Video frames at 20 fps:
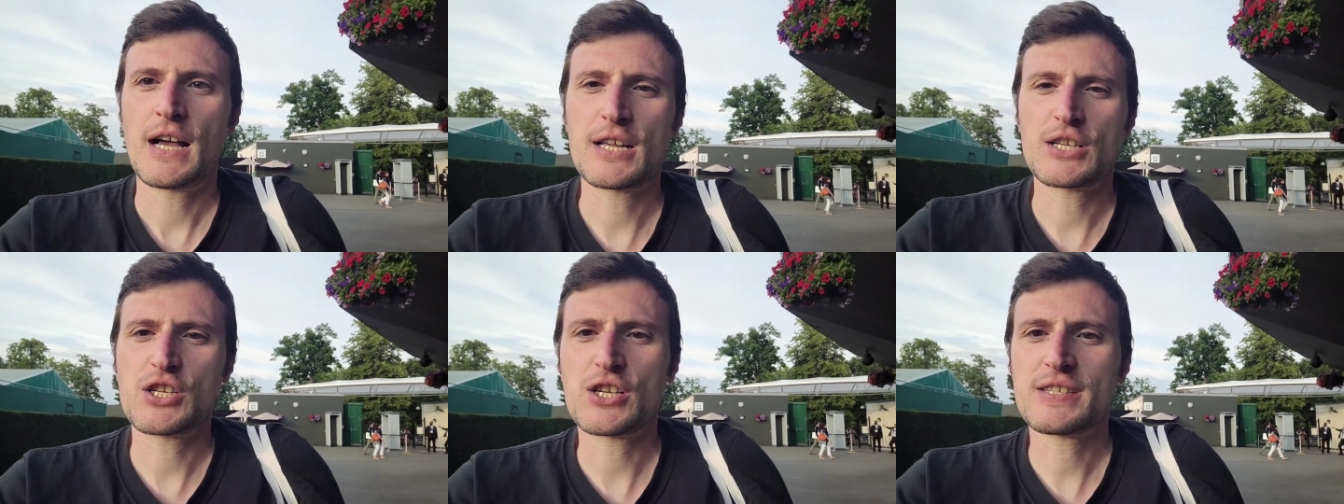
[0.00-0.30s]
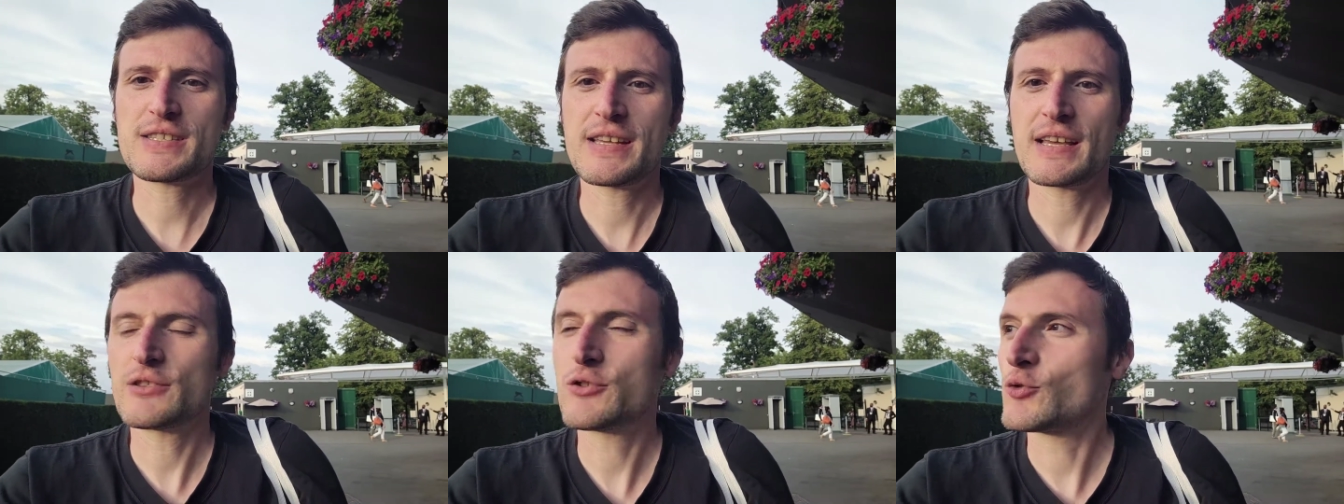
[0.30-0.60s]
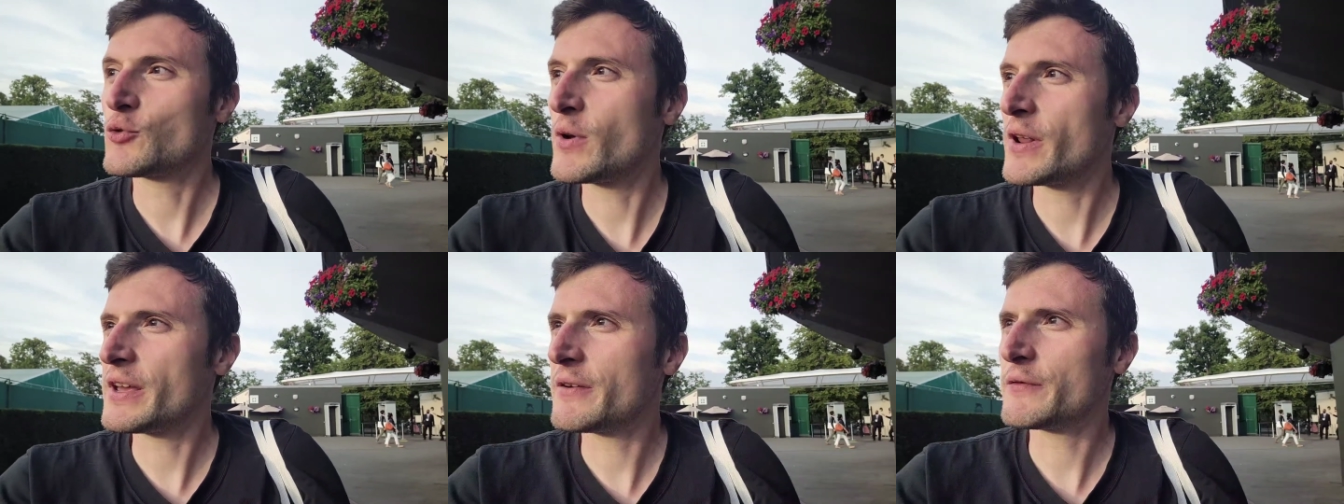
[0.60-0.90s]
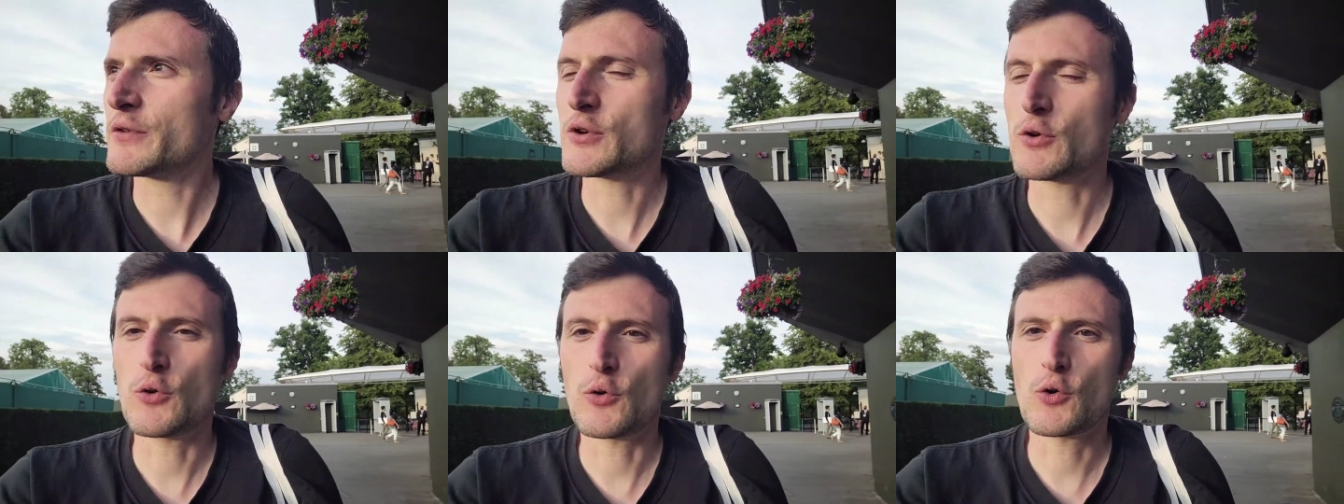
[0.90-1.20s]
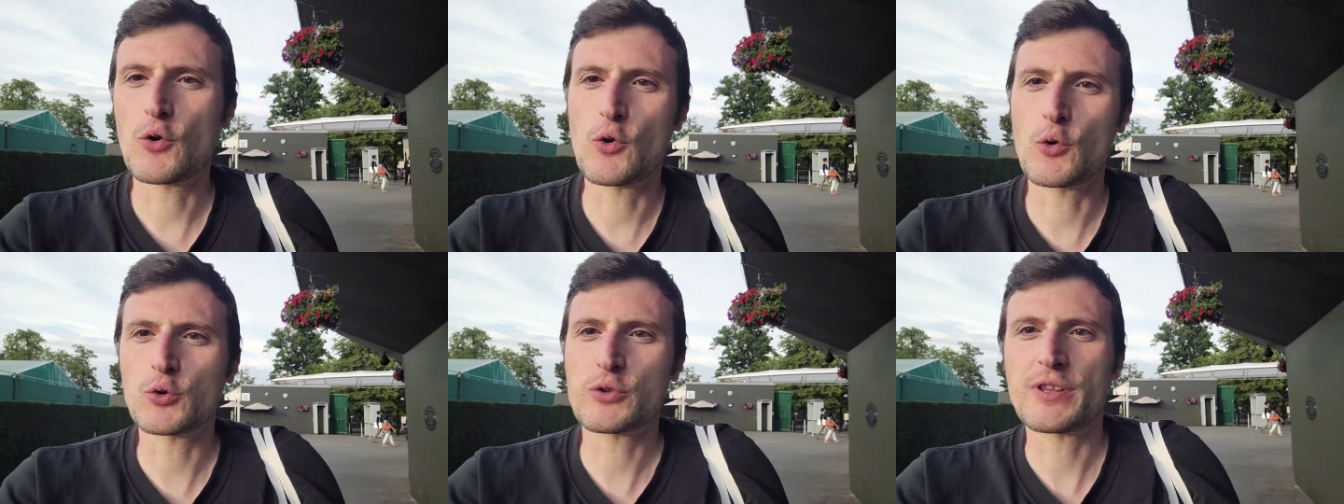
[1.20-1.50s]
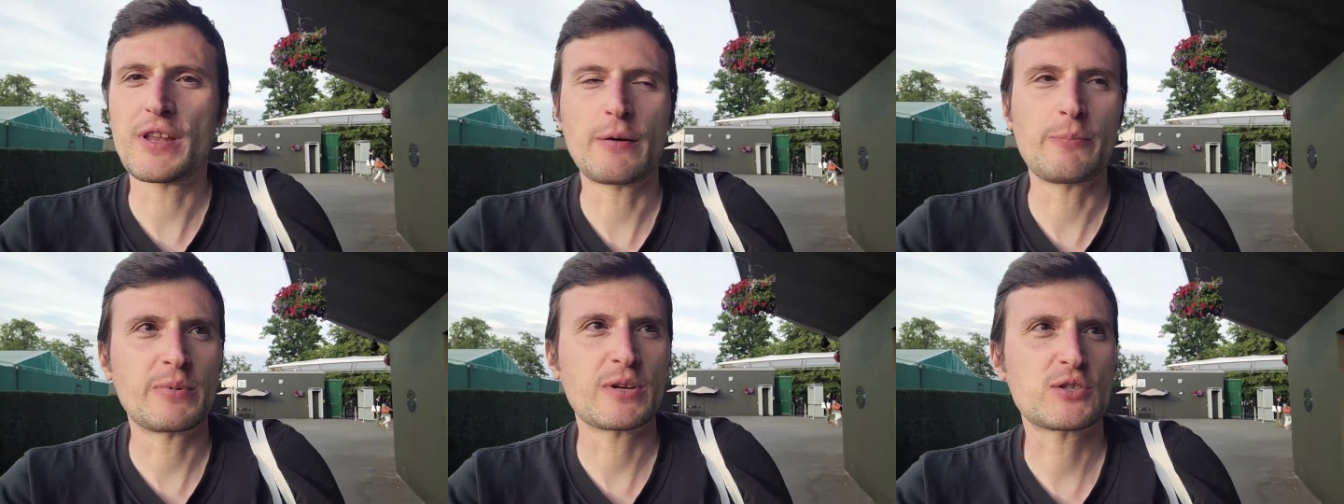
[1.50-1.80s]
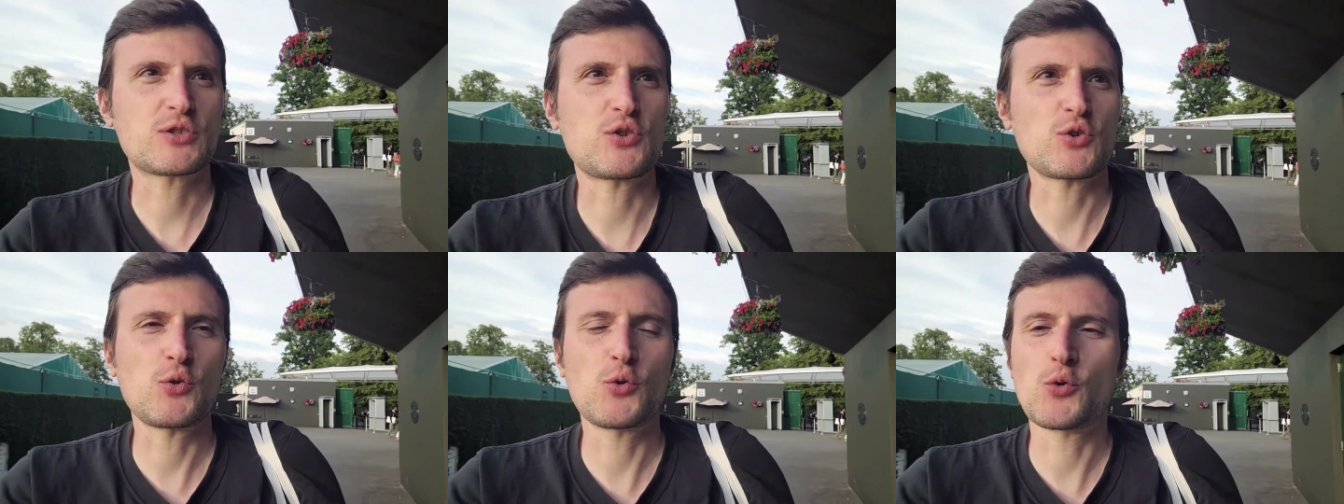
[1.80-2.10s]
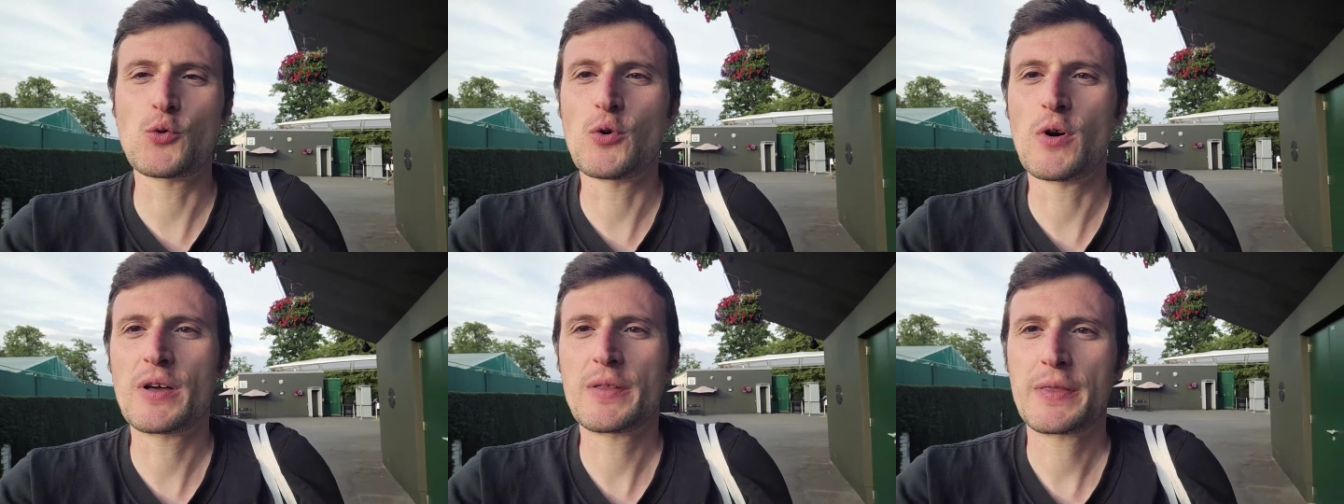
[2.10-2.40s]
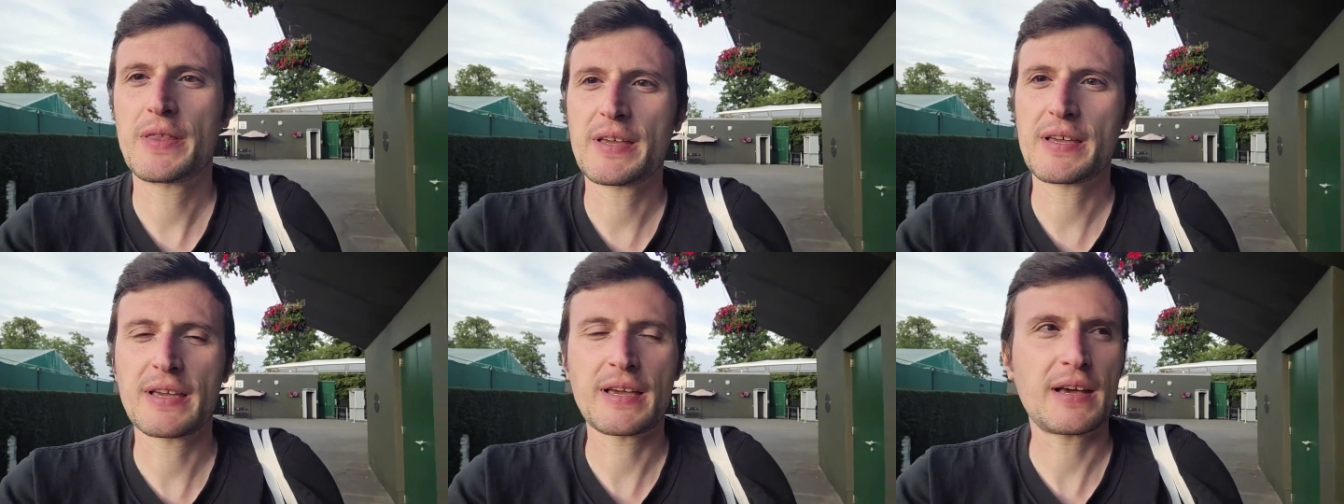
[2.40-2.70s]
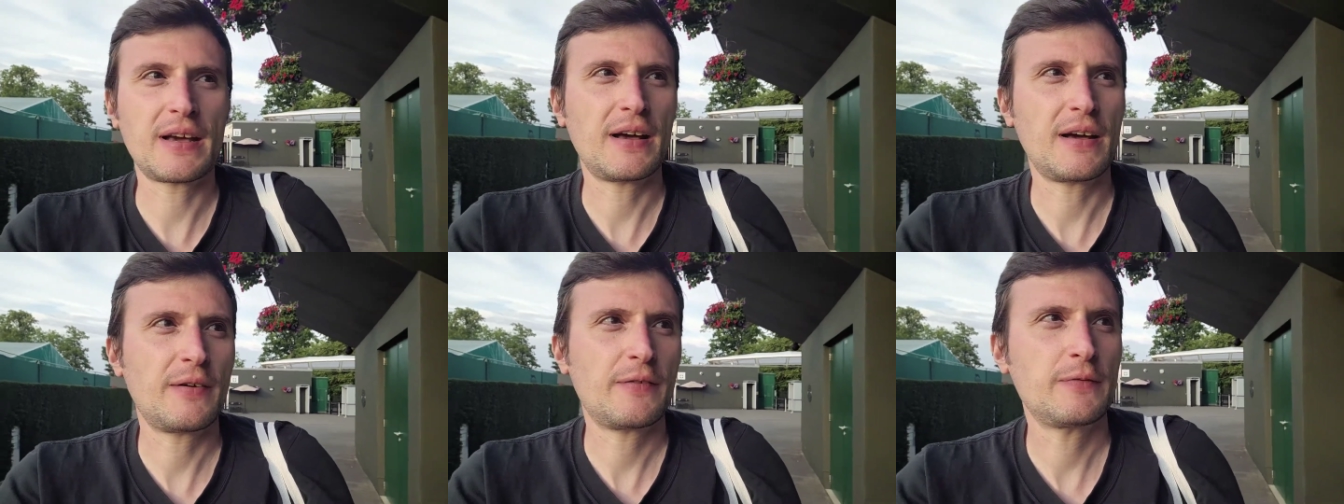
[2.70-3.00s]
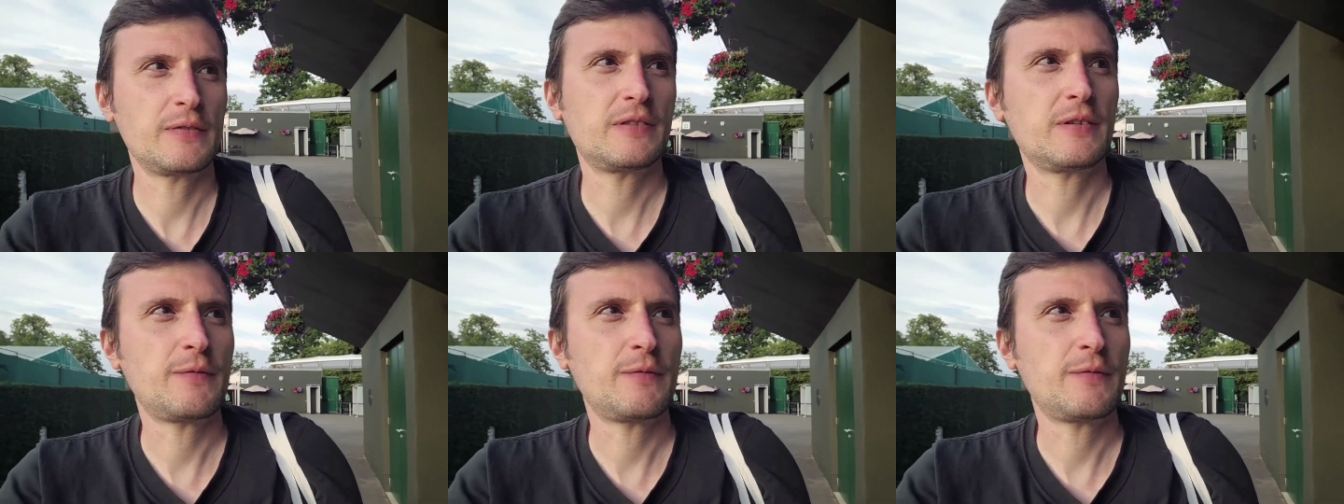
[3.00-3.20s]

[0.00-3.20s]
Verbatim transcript: I just had to leave, you know, court number two, I think uh,